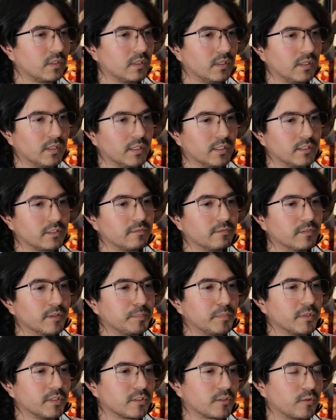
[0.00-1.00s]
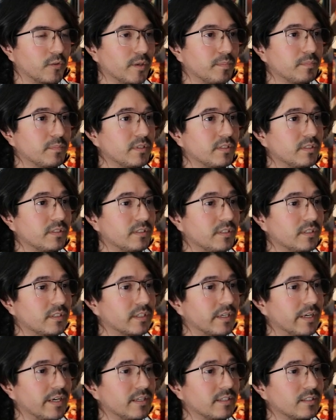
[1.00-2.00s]
Let's flip the script just in
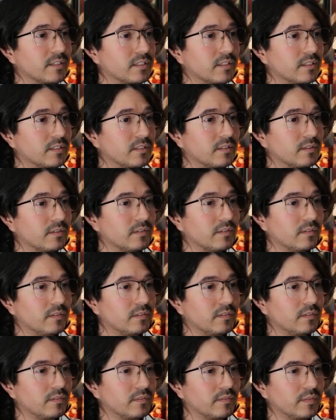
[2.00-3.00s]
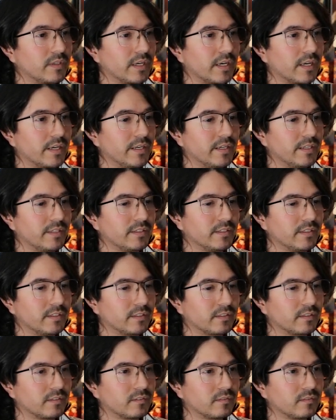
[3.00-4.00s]
case. Got
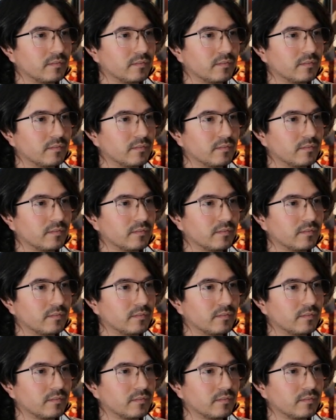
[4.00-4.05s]
anything?